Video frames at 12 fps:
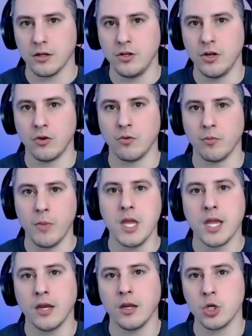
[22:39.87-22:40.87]
don't
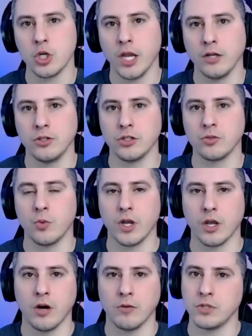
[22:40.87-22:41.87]
make any changes when
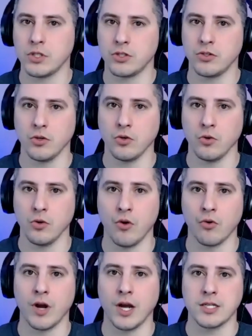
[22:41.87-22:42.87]
it comes to the
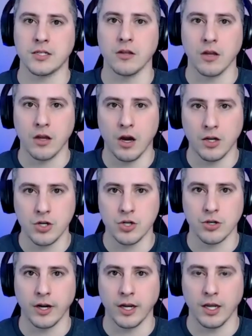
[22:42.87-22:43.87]
rest of the
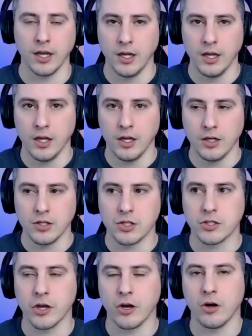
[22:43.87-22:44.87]
country.
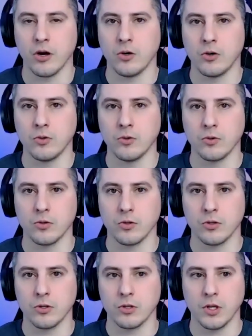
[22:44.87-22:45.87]
So
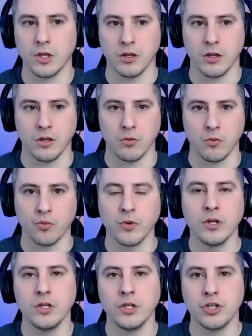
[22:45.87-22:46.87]
it
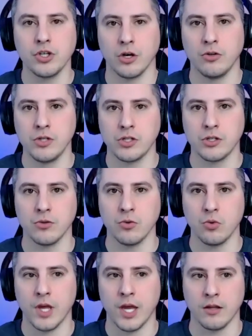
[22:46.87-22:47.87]
really shows you
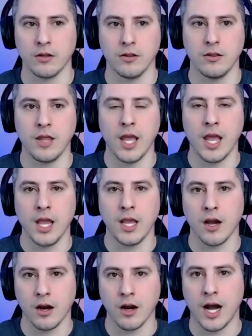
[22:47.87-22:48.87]
that they
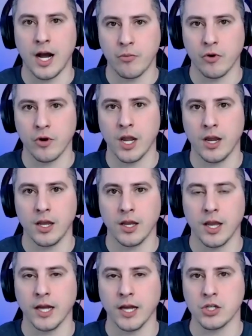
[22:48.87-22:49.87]
are operating
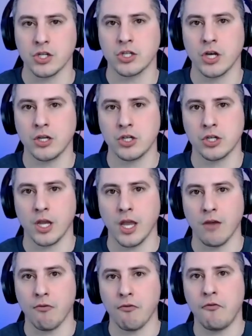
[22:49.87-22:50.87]
at such
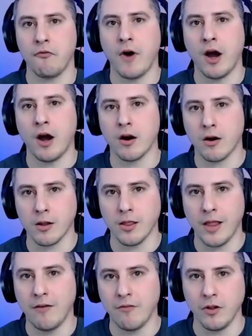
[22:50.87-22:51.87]
a far
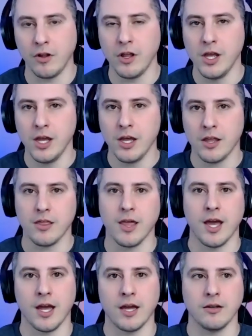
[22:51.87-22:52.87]
level
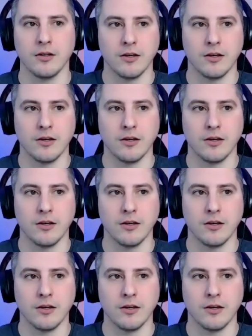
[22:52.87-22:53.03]
that